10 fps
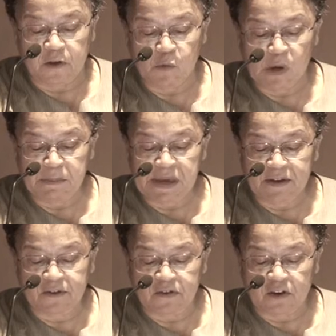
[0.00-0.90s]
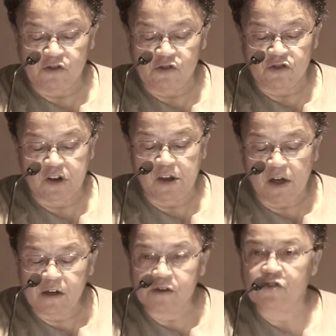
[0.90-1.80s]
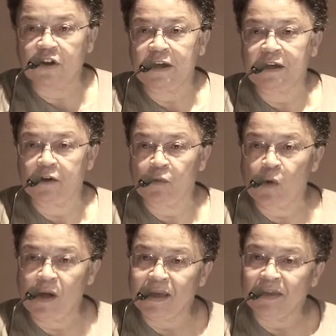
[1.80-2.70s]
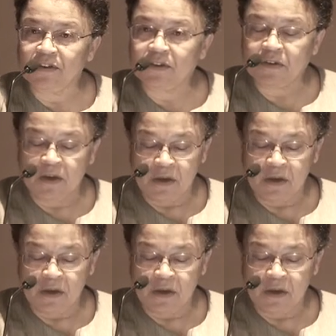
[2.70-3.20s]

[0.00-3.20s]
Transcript: that we make decisions largely in a way that